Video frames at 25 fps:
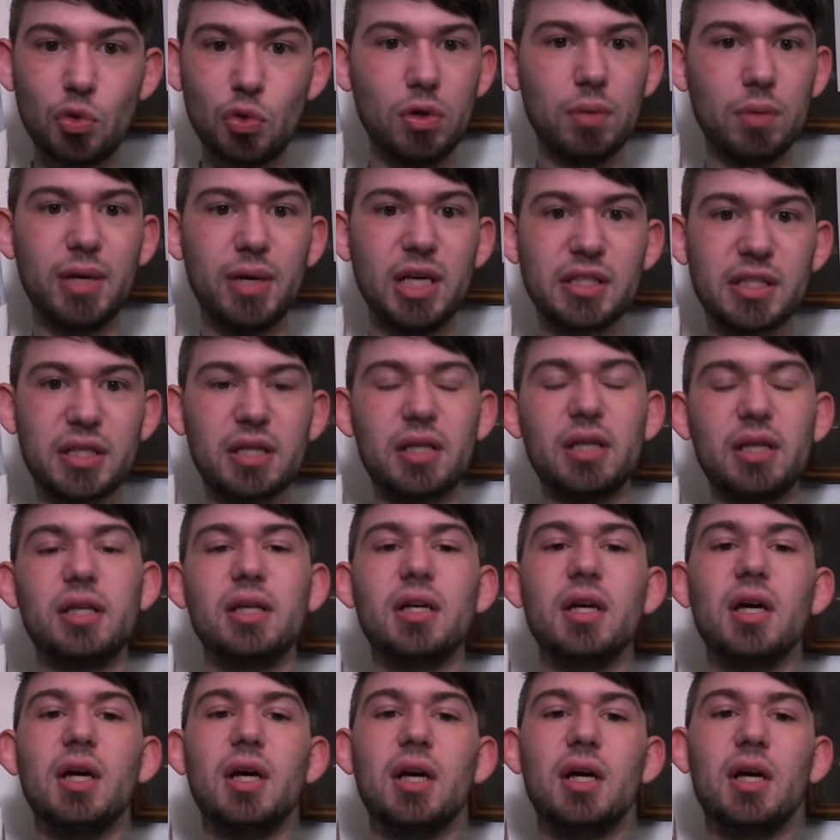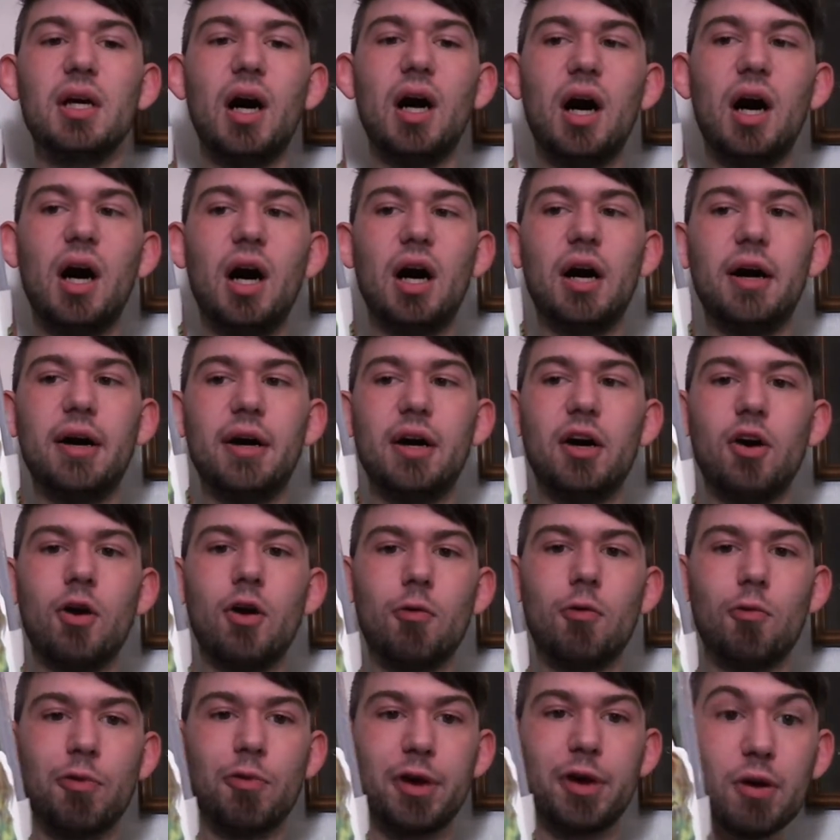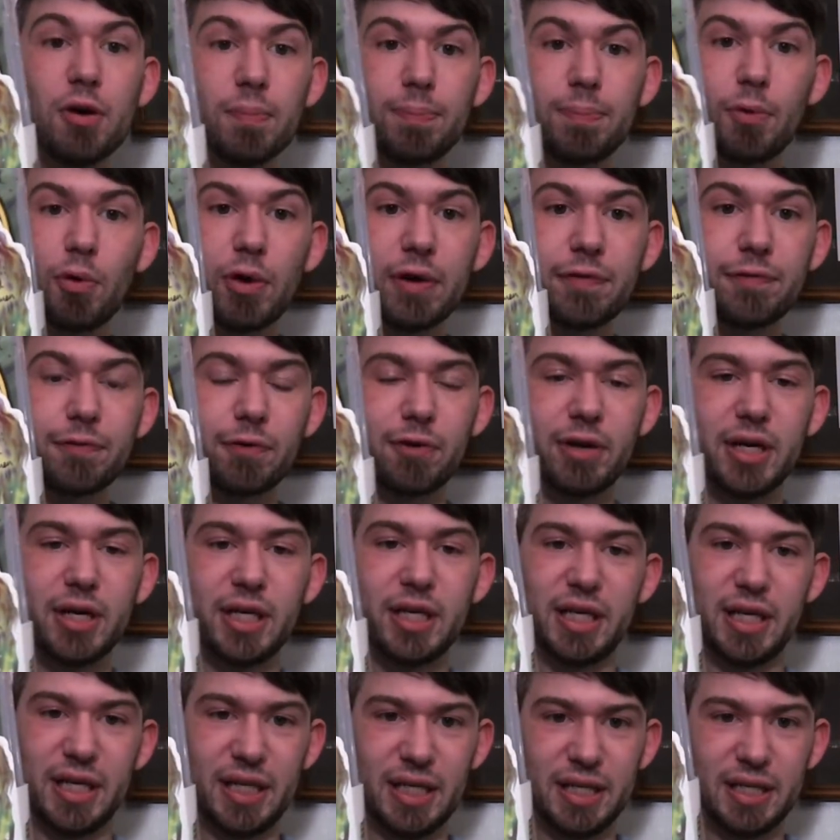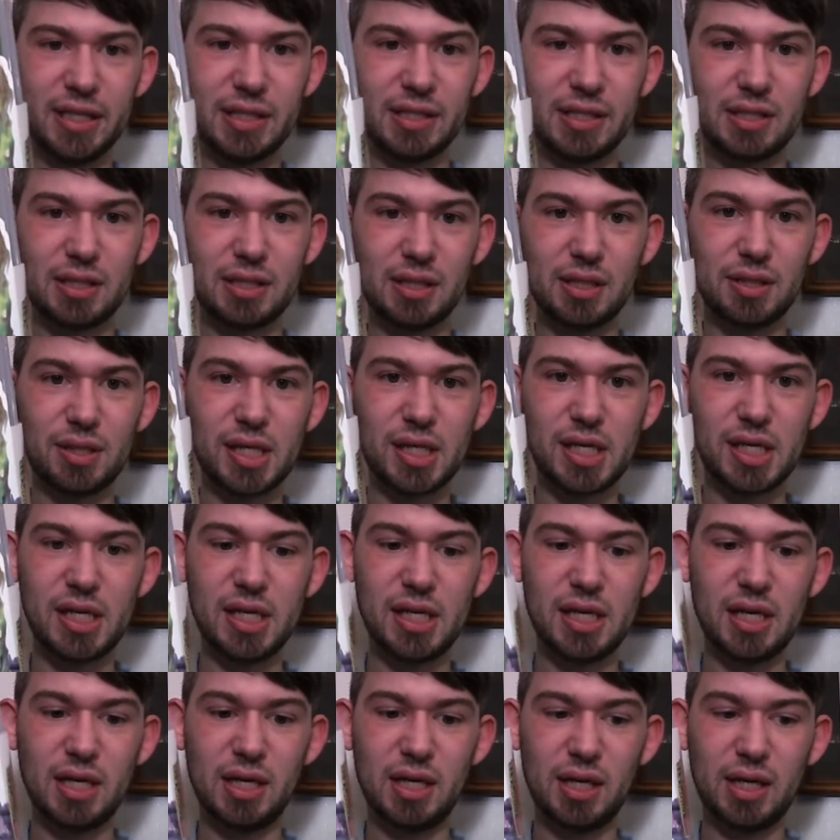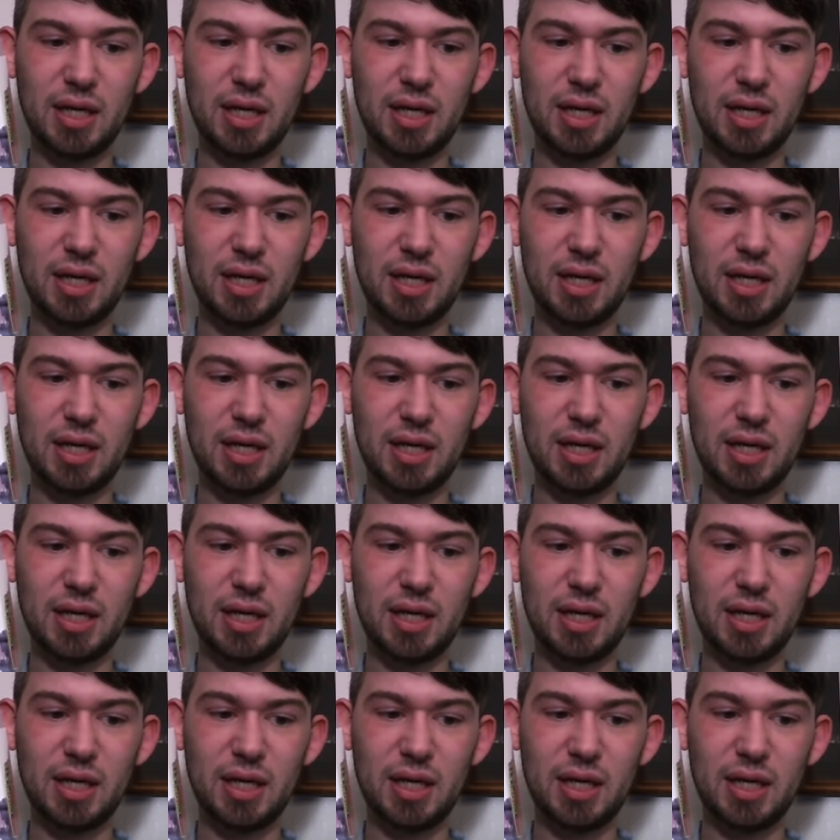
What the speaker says: toy, basically. Her real boyfriend is the